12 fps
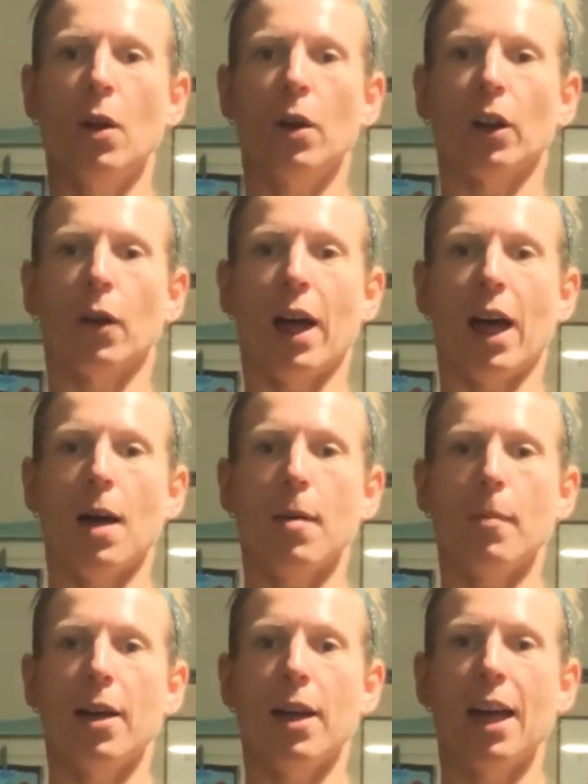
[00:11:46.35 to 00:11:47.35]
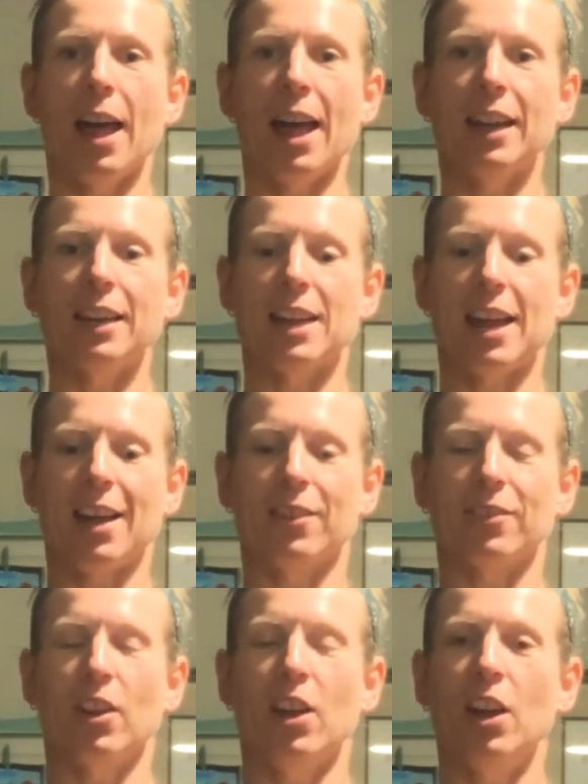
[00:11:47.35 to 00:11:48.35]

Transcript: We're gonna go up and down.